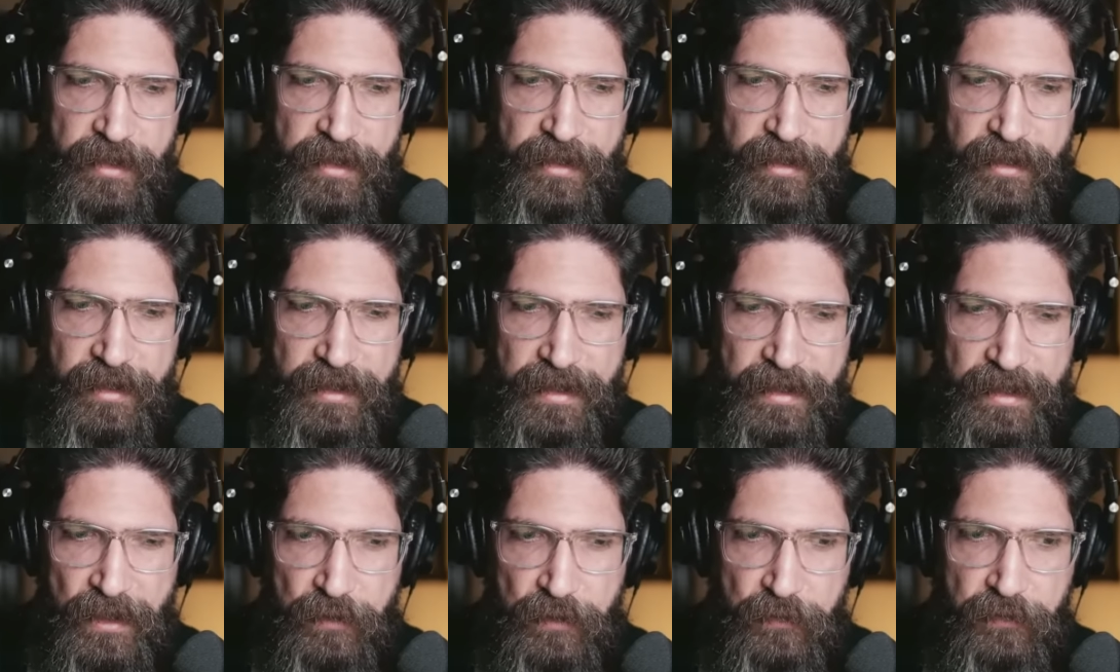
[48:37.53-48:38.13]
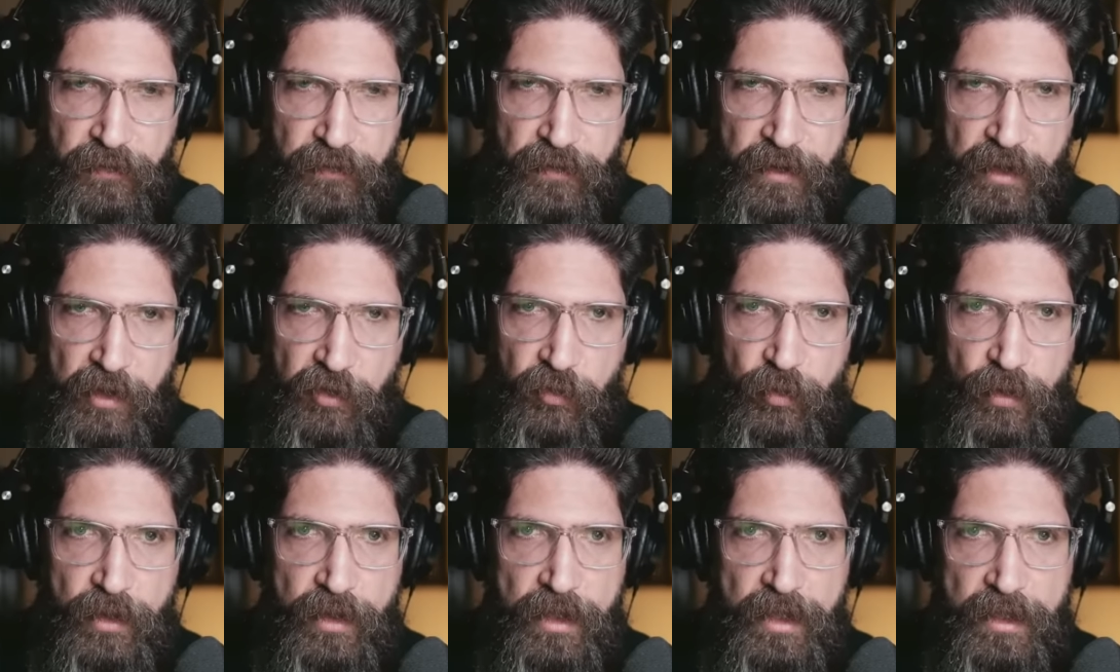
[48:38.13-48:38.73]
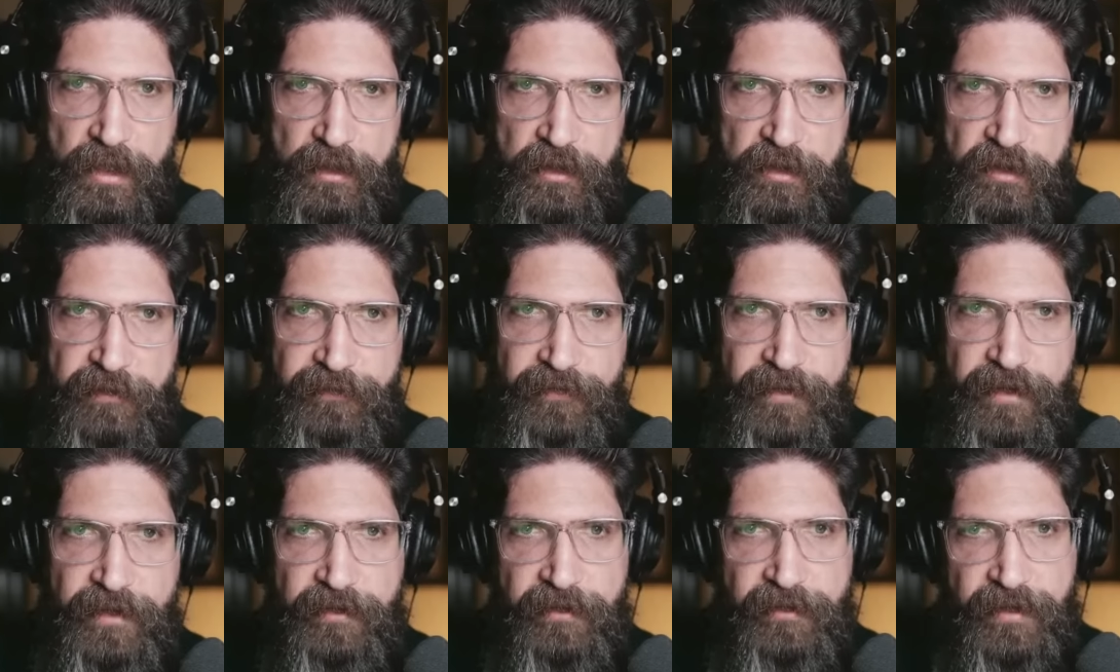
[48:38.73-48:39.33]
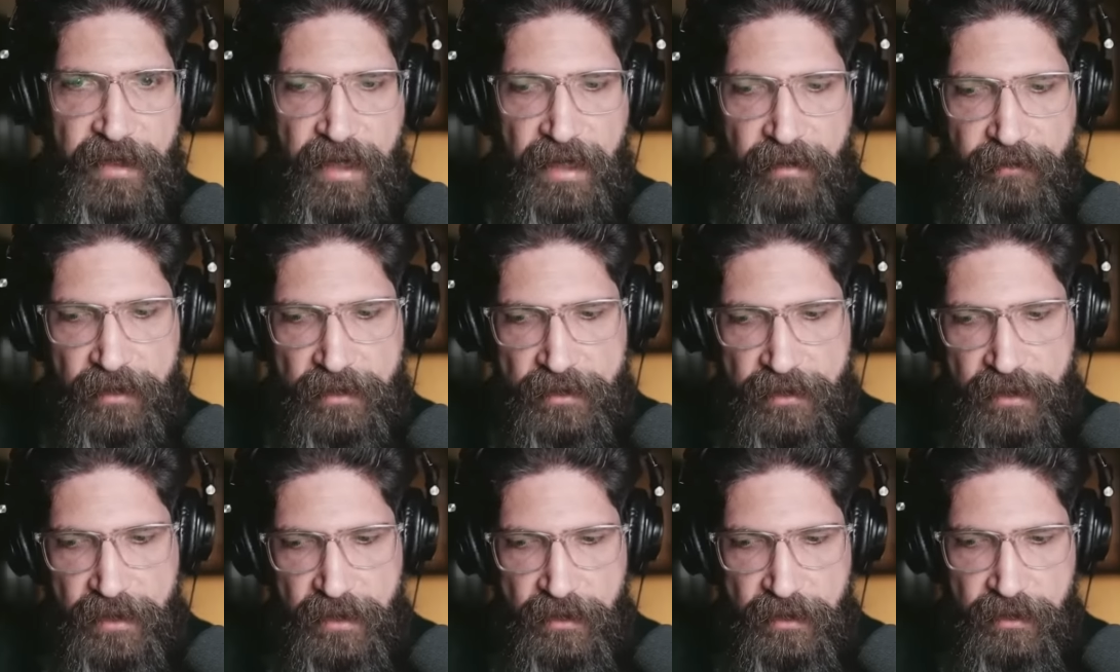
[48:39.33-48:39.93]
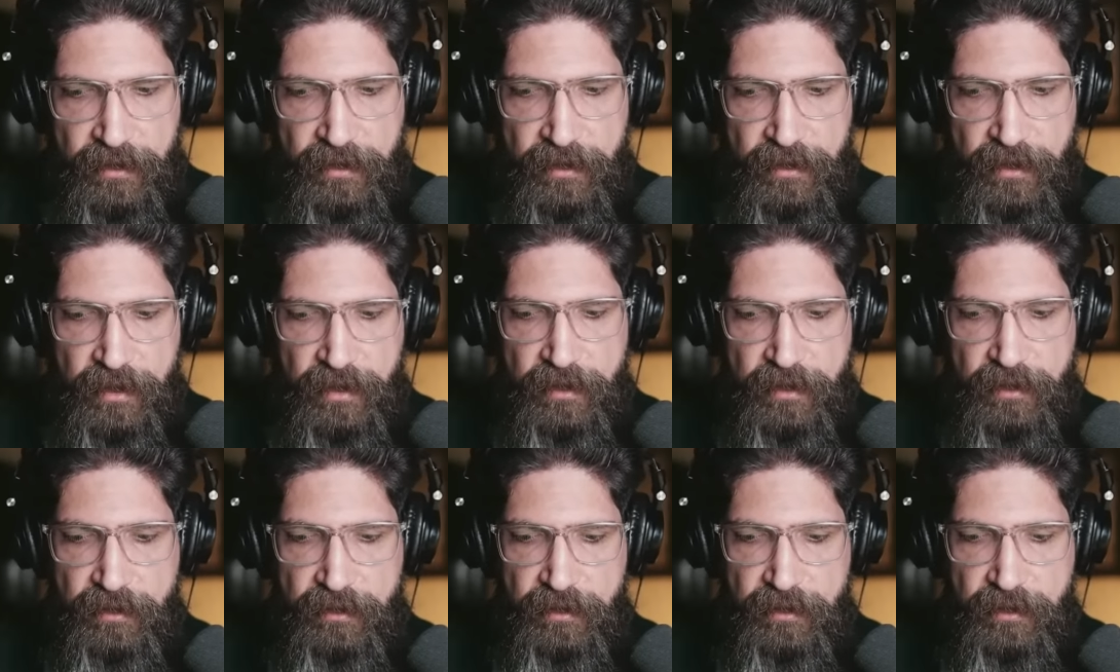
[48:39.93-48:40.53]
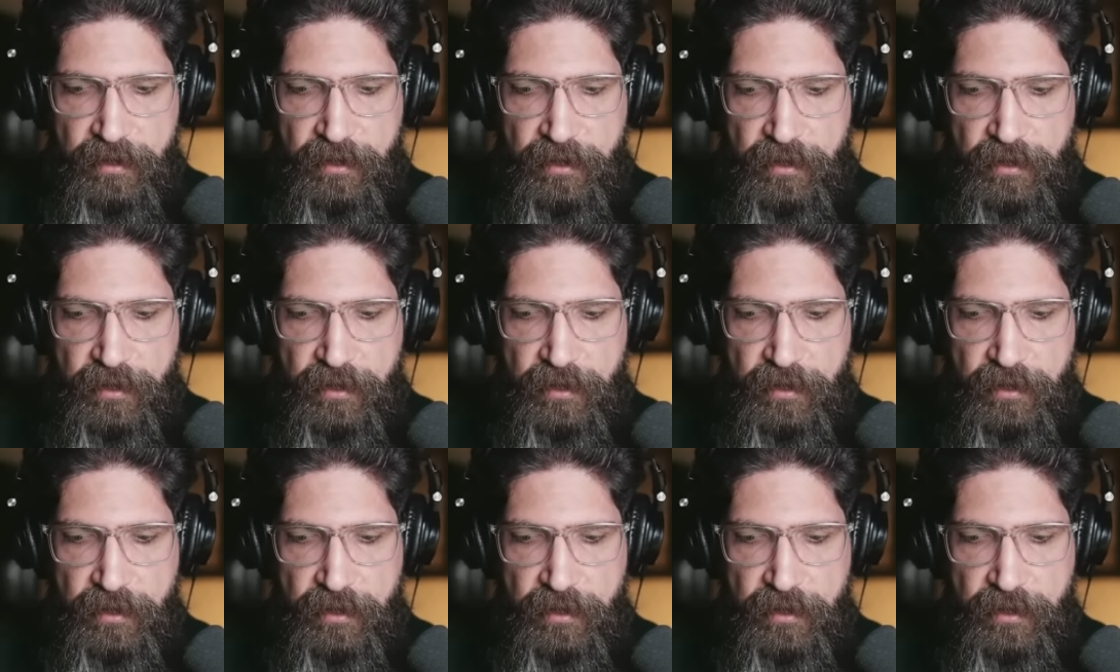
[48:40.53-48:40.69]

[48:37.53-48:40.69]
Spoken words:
and if Hezbollah intervenes directly and